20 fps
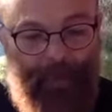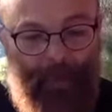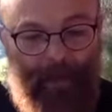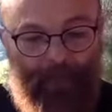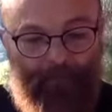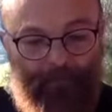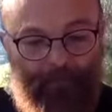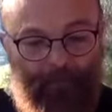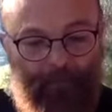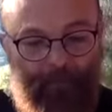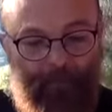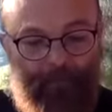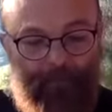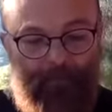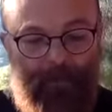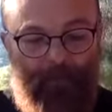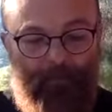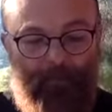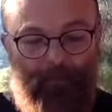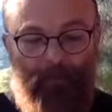it's very,
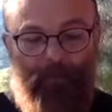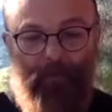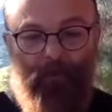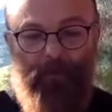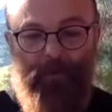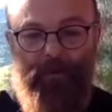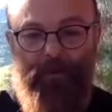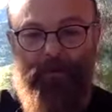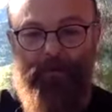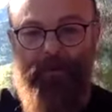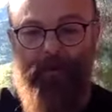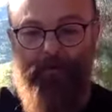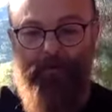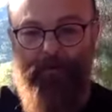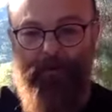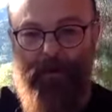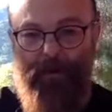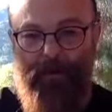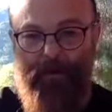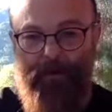very important when
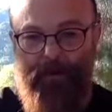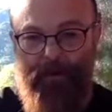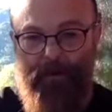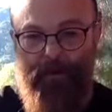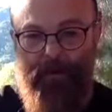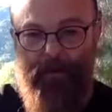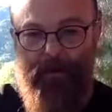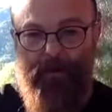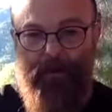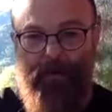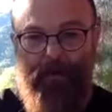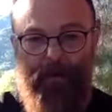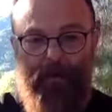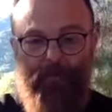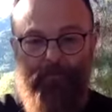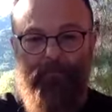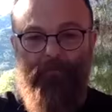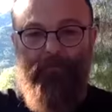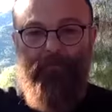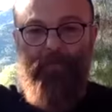we
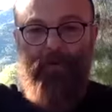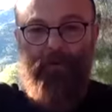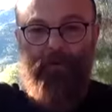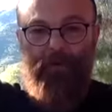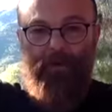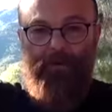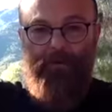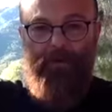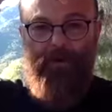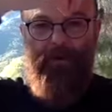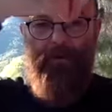can focus